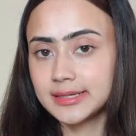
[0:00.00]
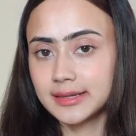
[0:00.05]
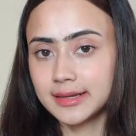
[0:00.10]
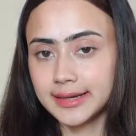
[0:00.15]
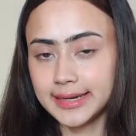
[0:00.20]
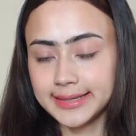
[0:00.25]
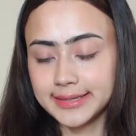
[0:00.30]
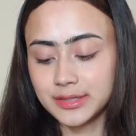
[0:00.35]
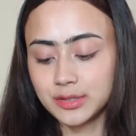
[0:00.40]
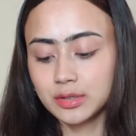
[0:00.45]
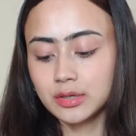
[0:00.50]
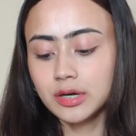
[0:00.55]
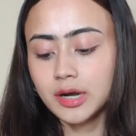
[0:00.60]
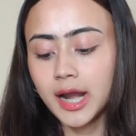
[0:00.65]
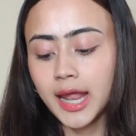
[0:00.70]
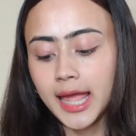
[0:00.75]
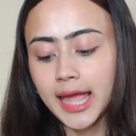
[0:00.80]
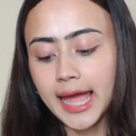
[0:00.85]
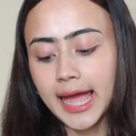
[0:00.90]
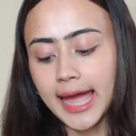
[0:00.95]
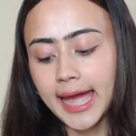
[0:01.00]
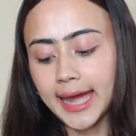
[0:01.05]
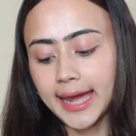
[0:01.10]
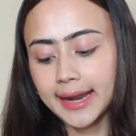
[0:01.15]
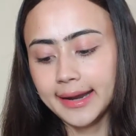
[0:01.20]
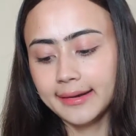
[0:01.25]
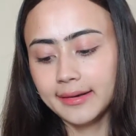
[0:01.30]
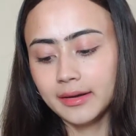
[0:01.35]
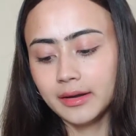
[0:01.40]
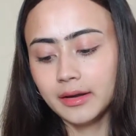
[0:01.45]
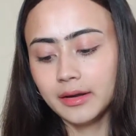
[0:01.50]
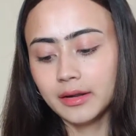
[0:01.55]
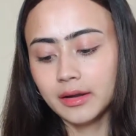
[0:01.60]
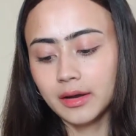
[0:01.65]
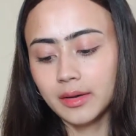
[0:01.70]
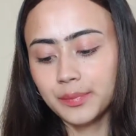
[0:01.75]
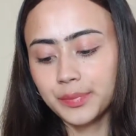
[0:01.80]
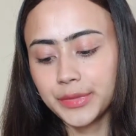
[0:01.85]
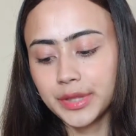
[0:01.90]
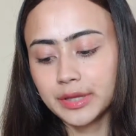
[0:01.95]
cleanser, and
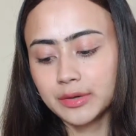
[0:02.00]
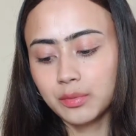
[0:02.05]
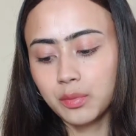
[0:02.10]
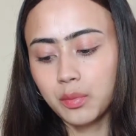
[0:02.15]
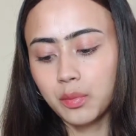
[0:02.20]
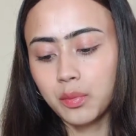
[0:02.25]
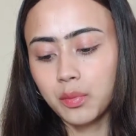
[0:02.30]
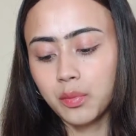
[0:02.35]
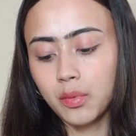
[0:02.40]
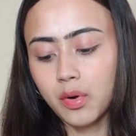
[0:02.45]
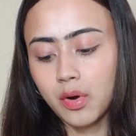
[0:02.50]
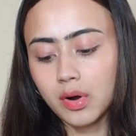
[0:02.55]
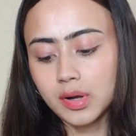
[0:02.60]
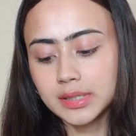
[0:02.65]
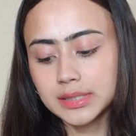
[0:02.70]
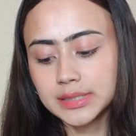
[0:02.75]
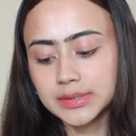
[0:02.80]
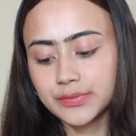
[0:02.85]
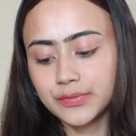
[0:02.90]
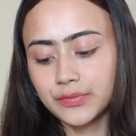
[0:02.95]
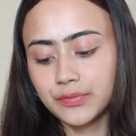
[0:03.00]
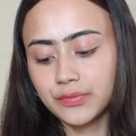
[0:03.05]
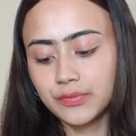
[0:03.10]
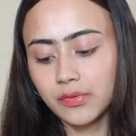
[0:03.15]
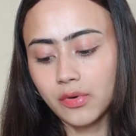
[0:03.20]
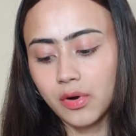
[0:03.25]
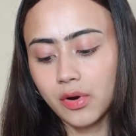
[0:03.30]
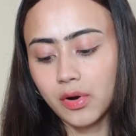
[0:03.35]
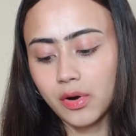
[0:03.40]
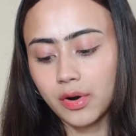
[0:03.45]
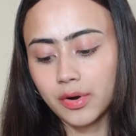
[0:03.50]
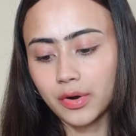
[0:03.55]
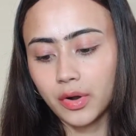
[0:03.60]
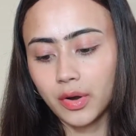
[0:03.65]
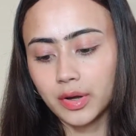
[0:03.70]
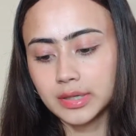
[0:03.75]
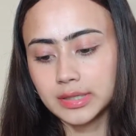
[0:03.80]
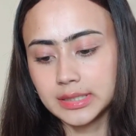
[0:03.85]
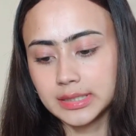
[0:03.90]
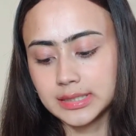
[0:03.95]
it was for
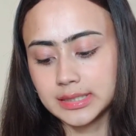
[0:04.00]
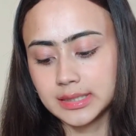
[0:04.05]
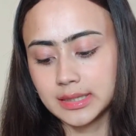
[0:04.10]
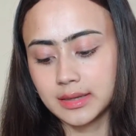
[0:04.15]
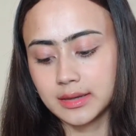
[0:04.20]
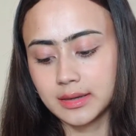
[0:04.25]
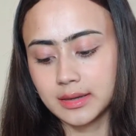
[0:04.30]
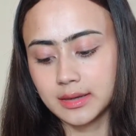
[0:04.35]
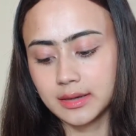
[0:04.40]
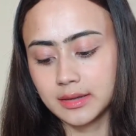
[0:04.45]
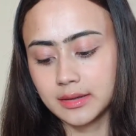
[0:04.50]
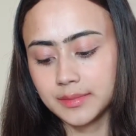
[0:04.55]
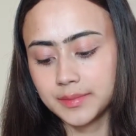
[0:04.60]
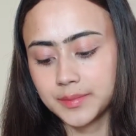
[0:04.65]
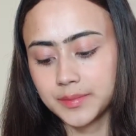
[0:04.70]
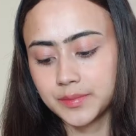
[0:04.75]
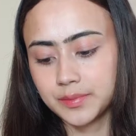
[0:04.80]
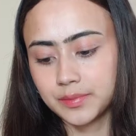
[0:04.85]
oily skin, right?